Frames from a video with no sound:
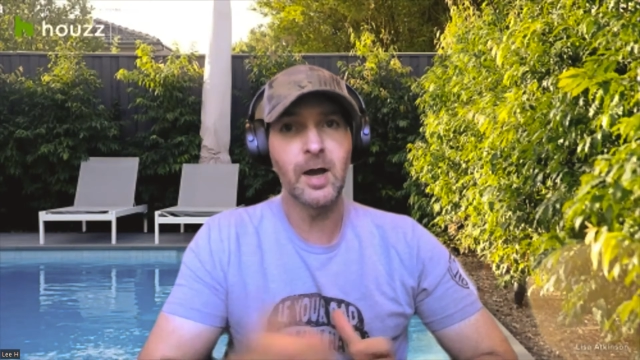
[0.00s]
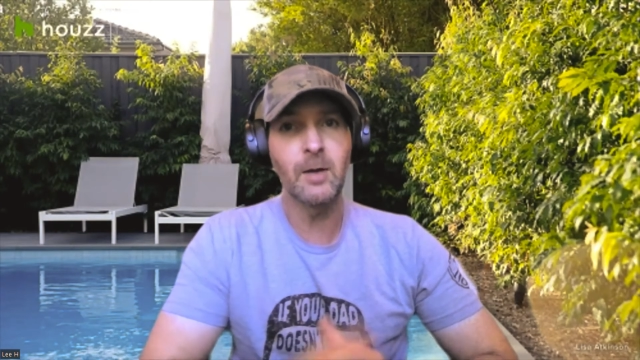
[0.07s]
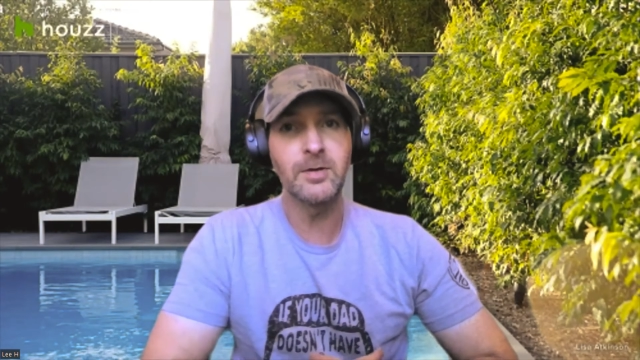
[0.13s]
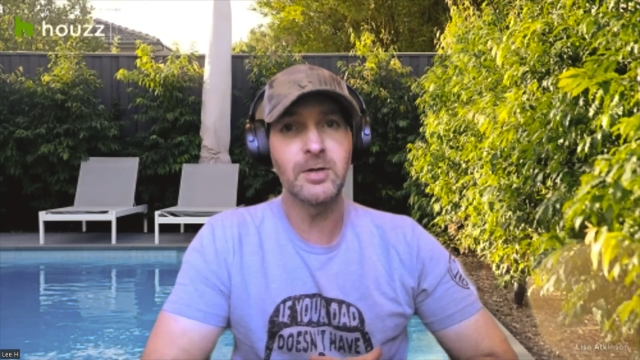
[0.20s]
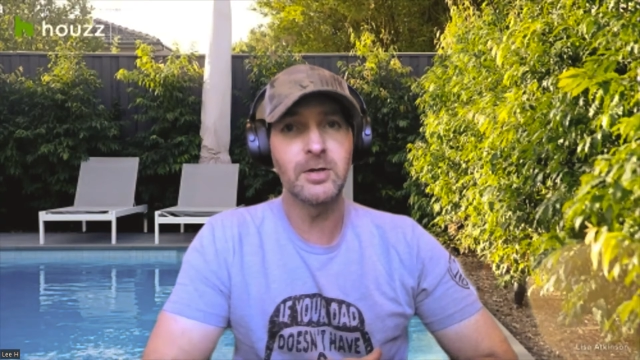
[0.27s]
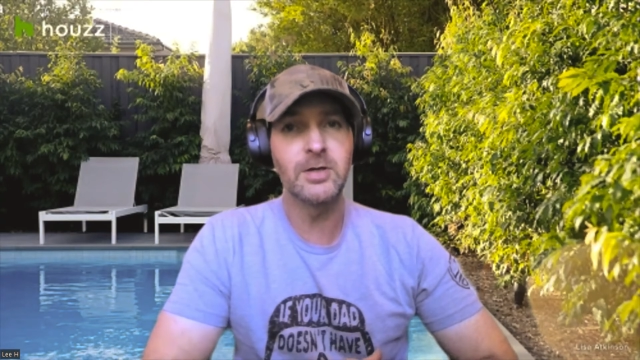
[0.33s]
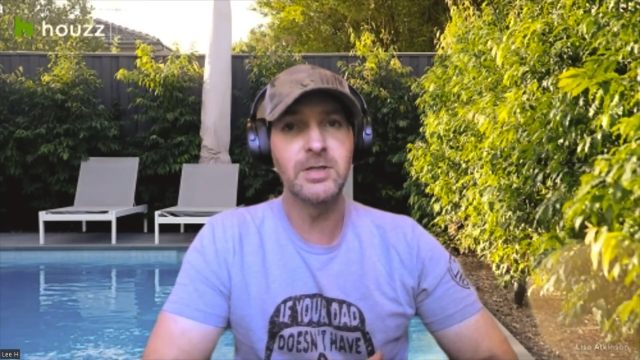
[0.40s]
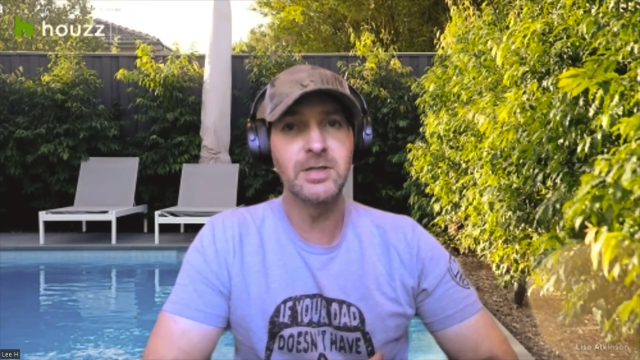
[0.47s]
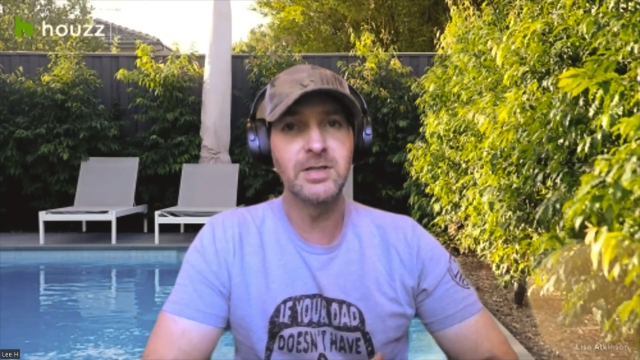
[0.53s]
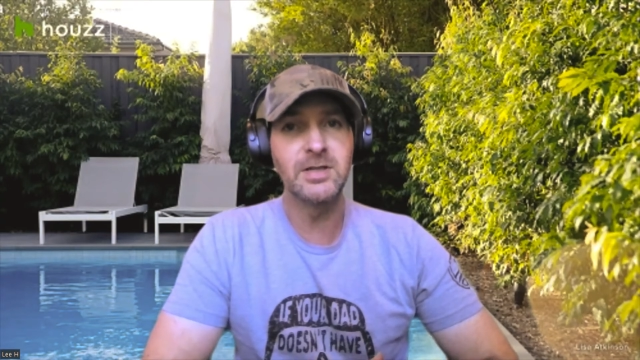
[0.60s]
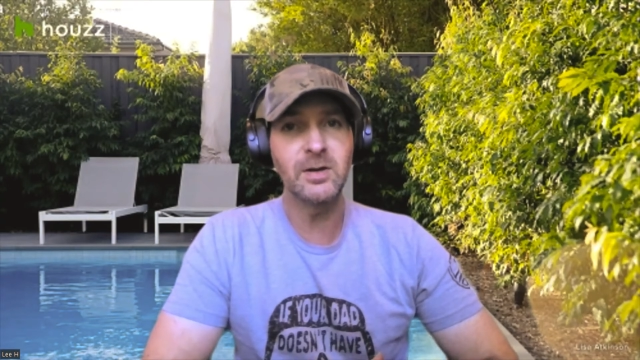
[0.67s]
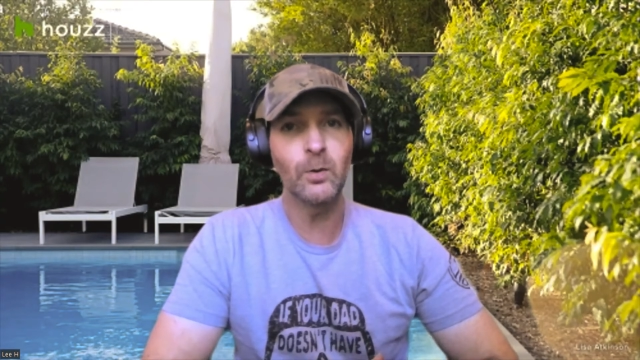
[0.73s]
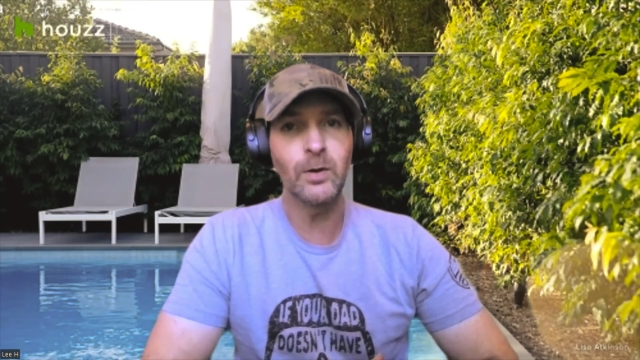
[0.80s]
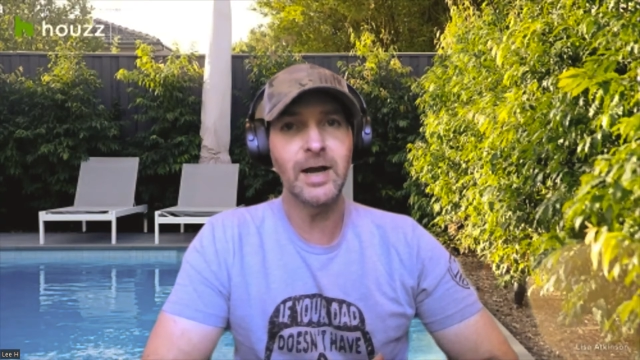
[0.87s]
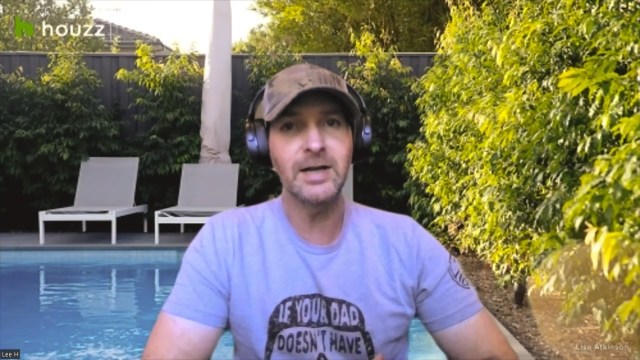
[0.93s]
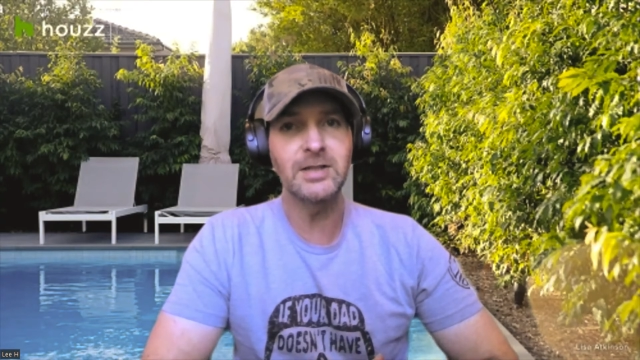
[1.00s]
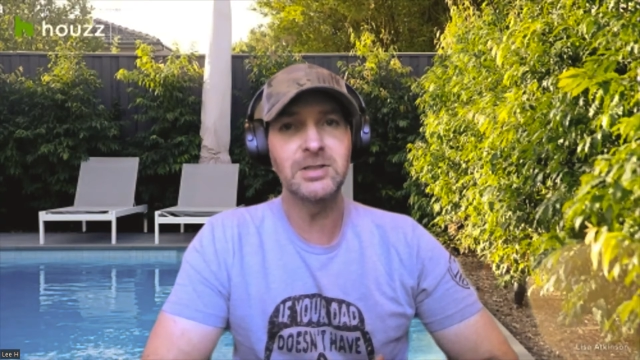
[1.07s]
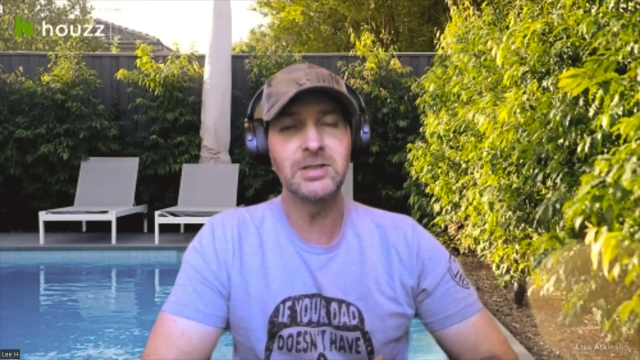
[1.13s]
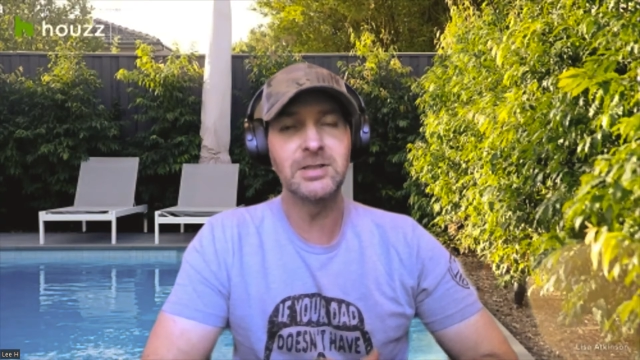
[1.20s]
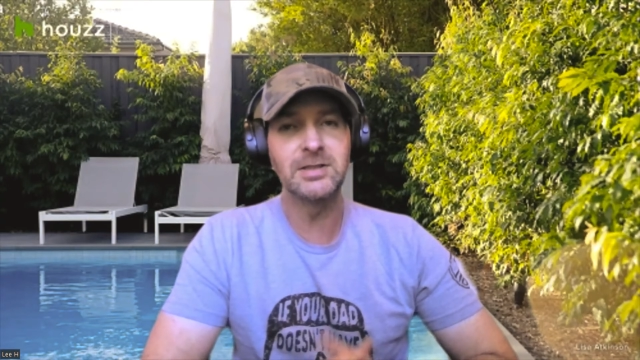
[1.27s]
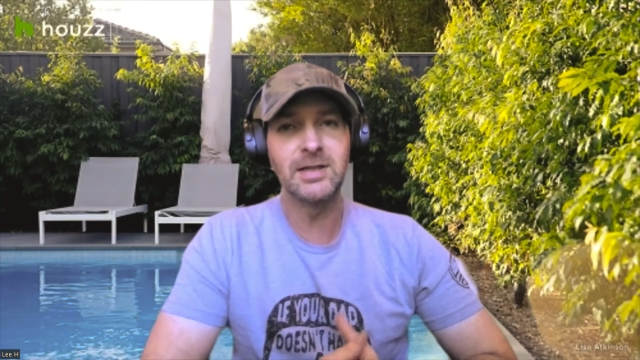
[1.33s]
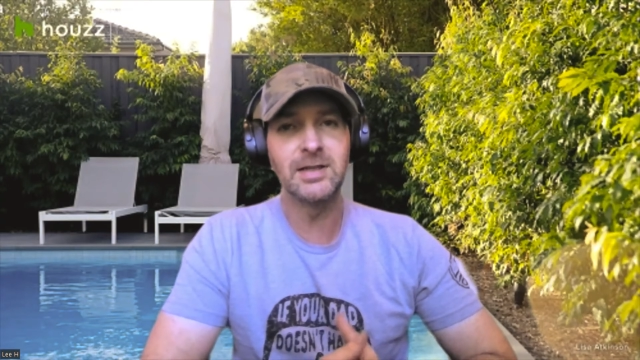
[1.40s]
I'm curious, has anyone
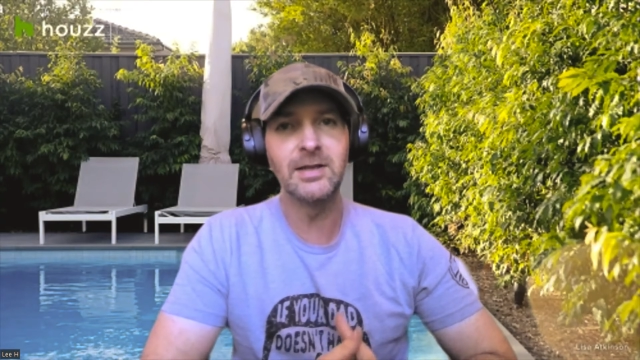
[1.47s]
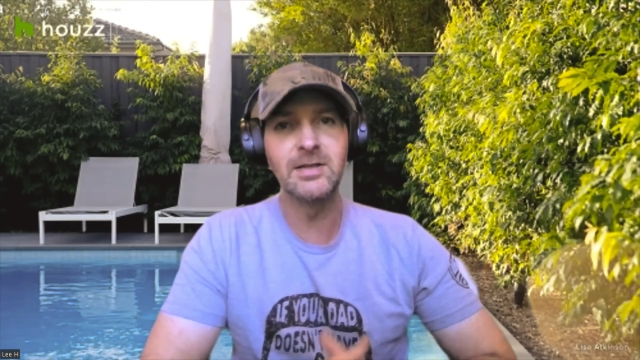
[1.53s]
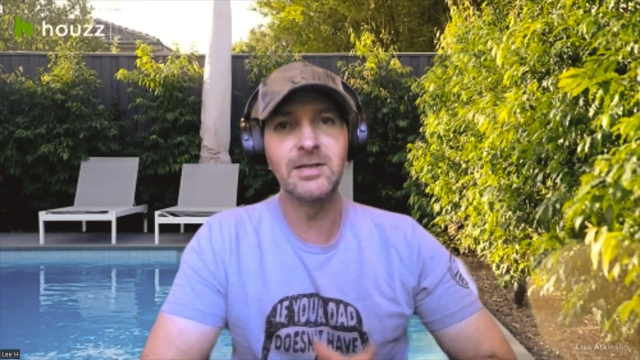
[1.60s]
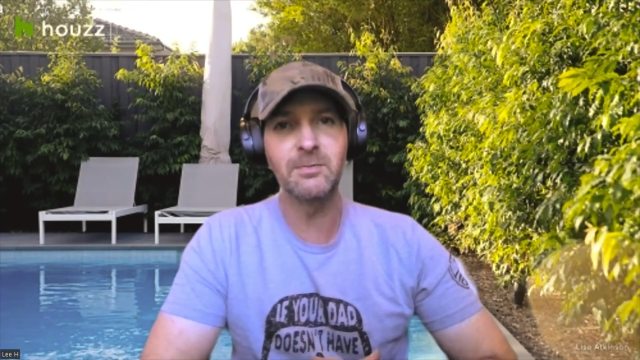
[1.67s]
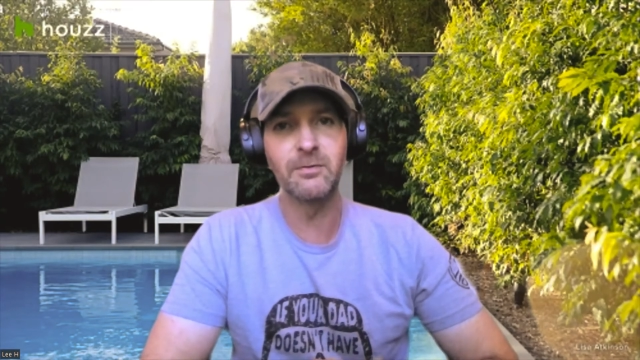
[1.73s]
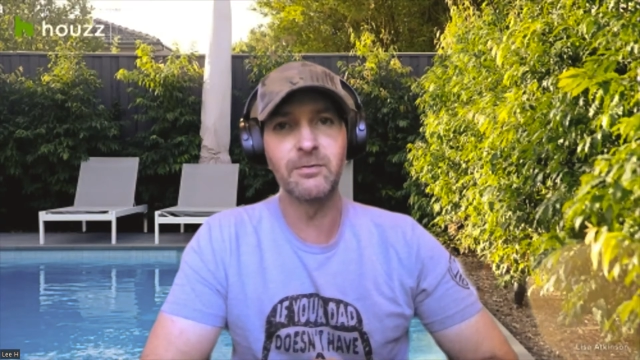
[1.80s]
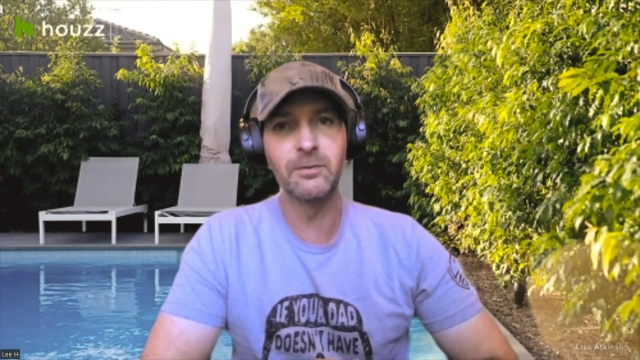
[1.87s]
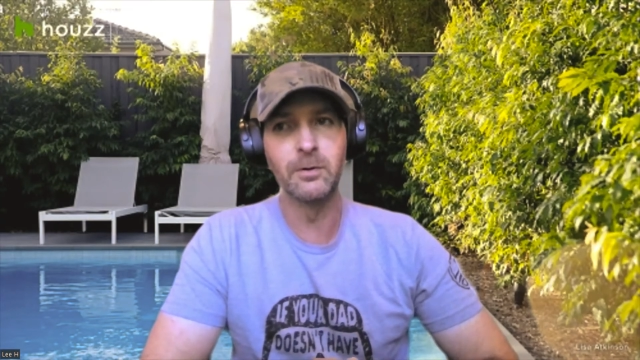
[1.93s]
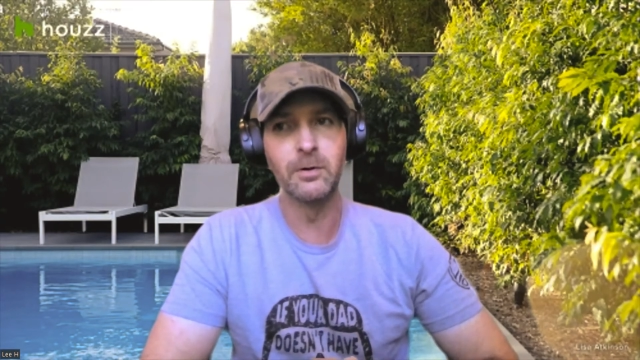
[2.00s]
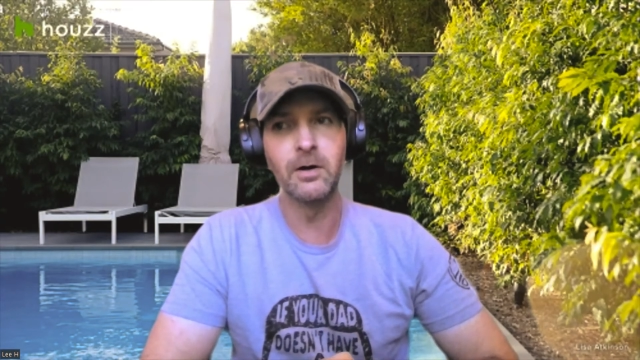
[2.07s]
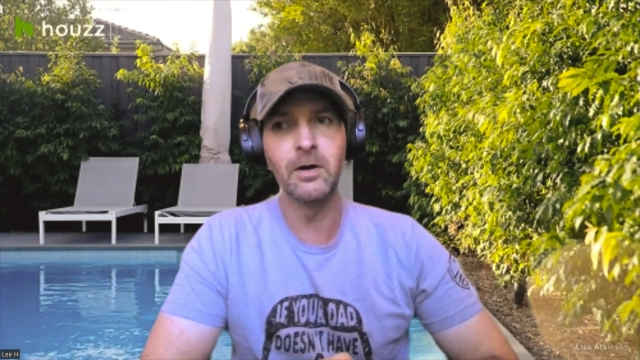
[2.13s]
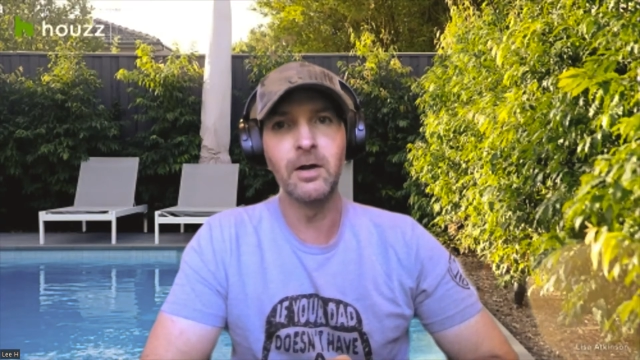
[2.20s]
actually done this before?